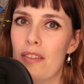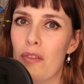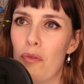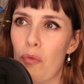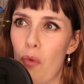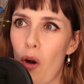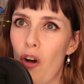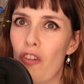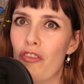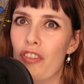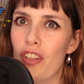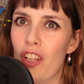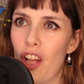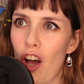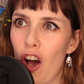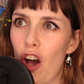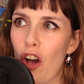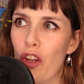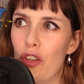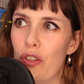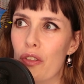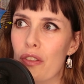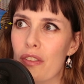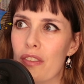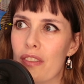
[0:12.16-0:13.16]
waffle
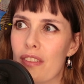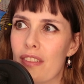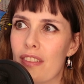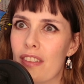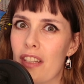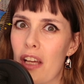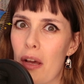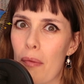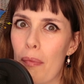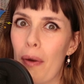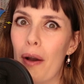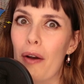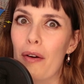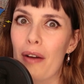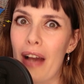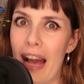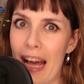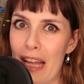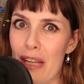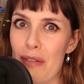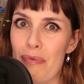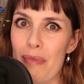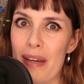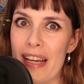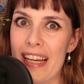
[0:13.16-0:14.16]
on about
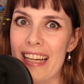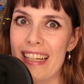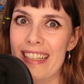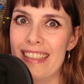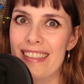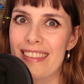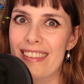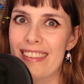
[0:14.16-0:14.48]
anime.